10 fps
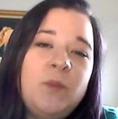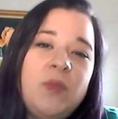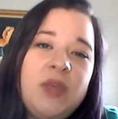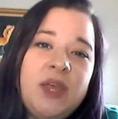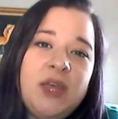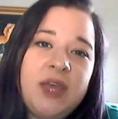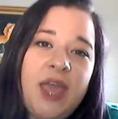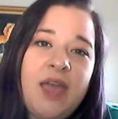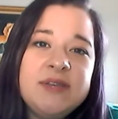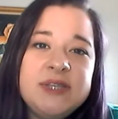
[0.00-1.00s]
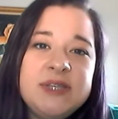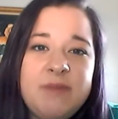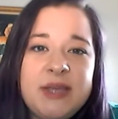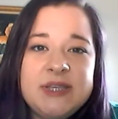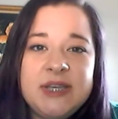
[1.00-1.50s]
the Canvas is
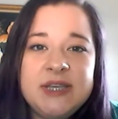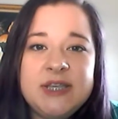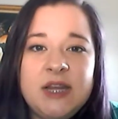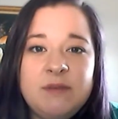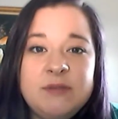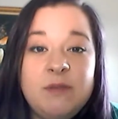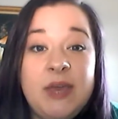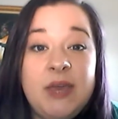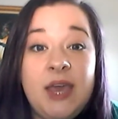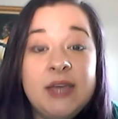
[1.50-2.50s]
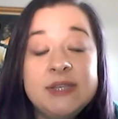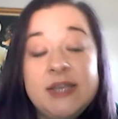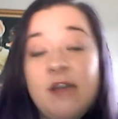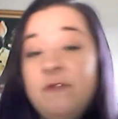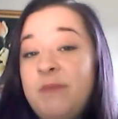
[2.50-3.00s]
basically set up to be
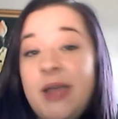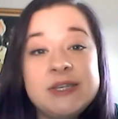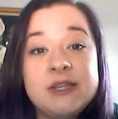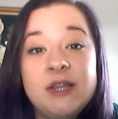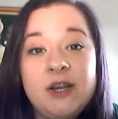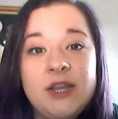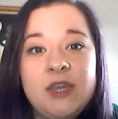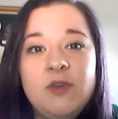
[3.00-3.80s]
self-paced learning.